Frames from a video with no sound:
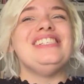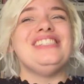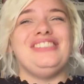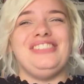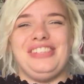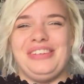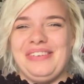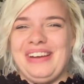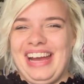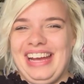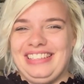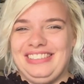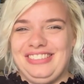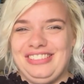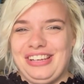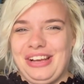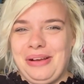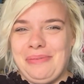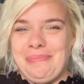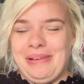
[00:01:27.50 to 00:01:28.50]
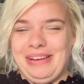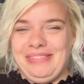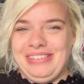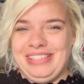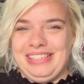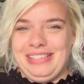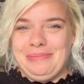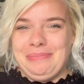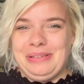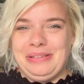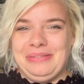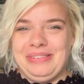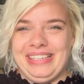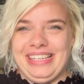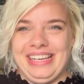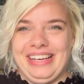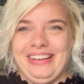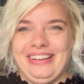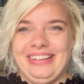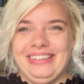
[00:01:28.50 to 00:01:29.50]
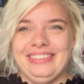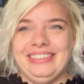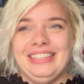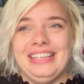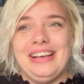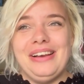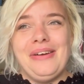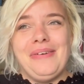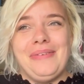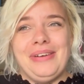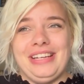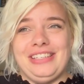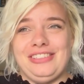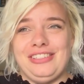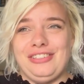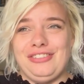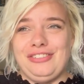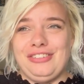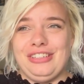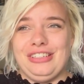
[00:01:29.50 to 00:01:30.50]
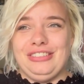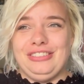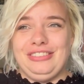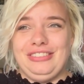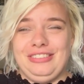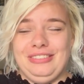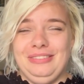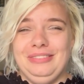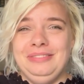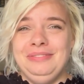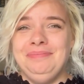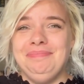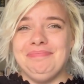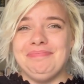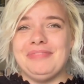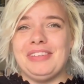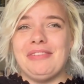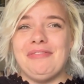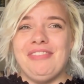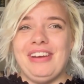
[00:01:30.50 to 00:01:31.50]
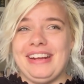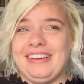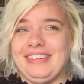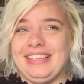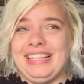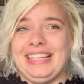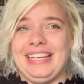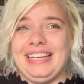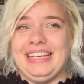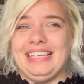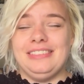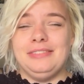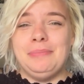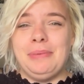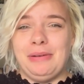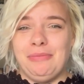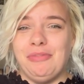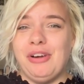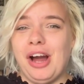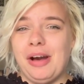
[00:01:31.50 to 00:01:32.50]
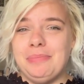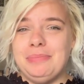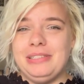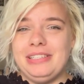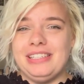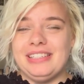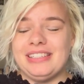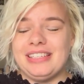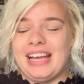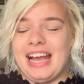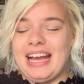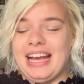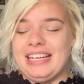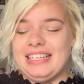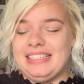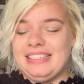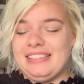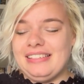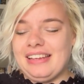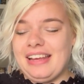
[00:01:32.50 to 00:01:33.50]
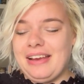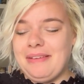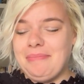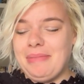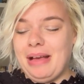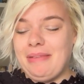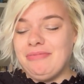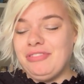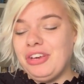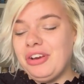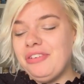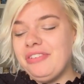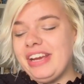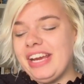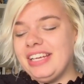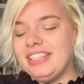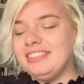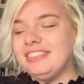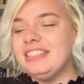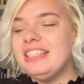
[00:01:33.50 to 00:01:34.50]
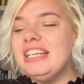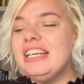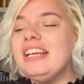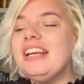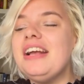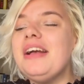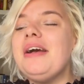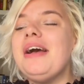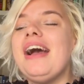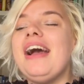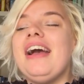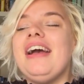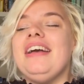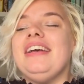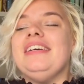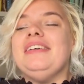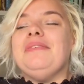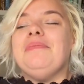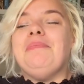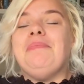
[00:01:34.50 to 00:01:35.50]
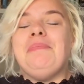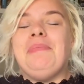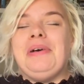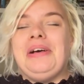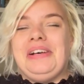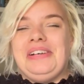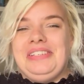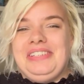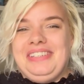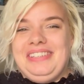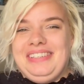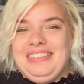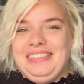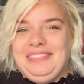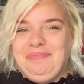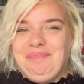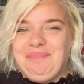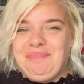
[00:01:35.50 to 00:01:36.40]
Headshot by Rita Bullwinkel, which is just, frankly, it's been robbed. And I'm furious. But